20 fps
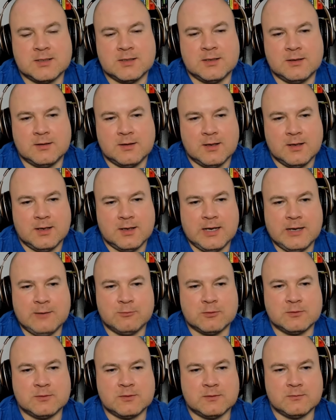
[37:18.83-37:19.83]
And I
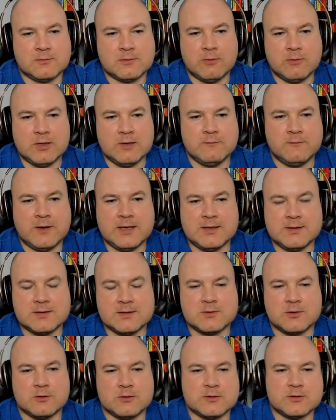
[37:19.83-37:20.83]
would qualify
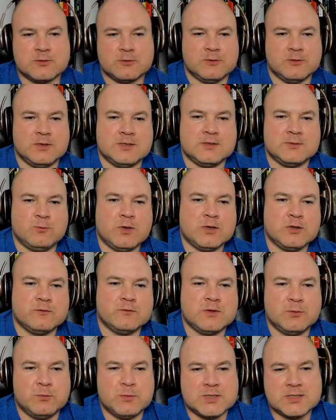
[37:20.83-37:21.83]
this also as one
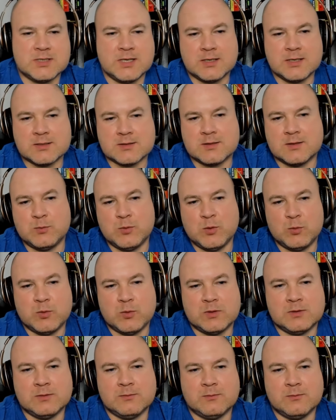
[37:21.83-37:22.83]
of the mistakes that
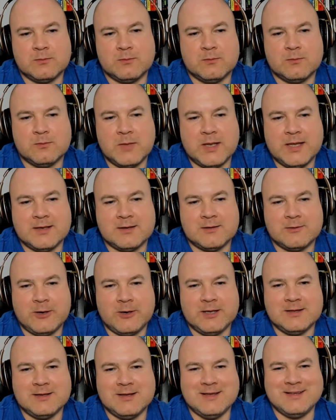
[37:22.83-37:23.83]
people make,
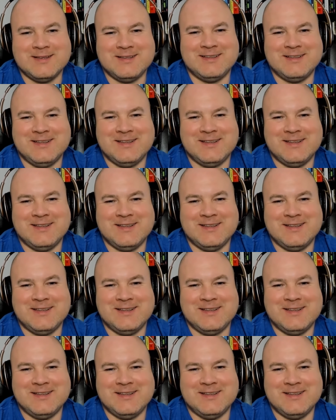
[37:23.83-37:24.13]
right?